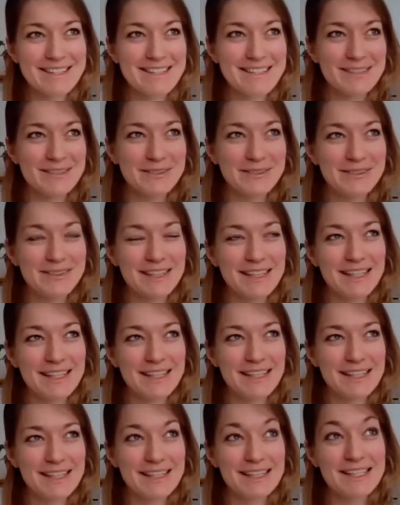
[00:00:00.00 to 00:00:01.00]
So
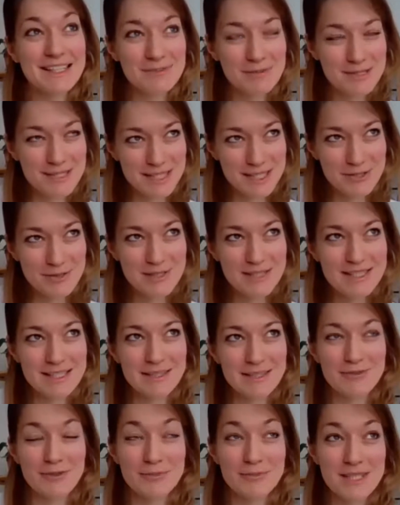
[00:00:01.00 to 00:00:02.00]
this was
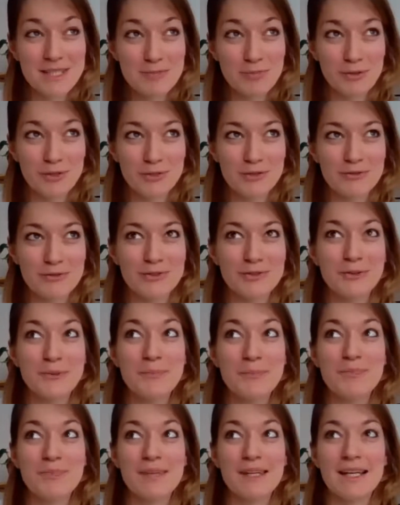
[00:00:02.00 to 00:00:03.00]
interesting from this point of view.
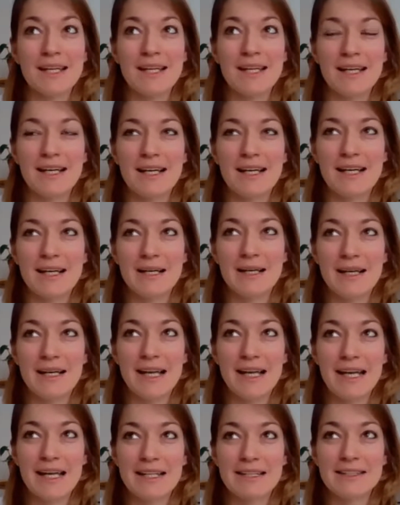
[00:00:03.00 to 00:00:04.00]

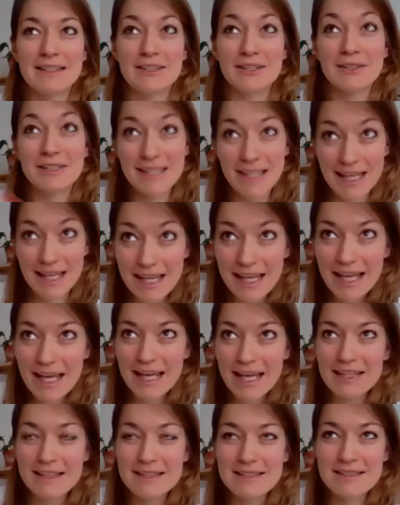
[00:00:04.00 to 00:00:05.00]
And on the other
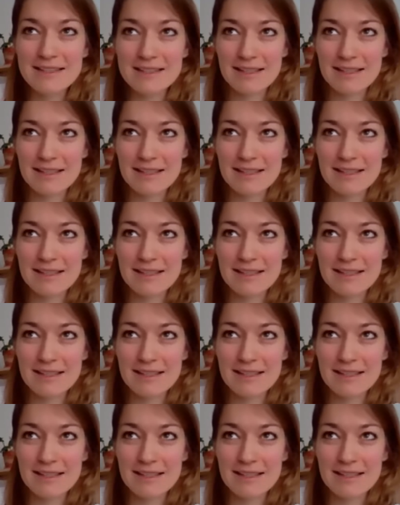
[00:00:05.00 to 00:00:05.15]
hand,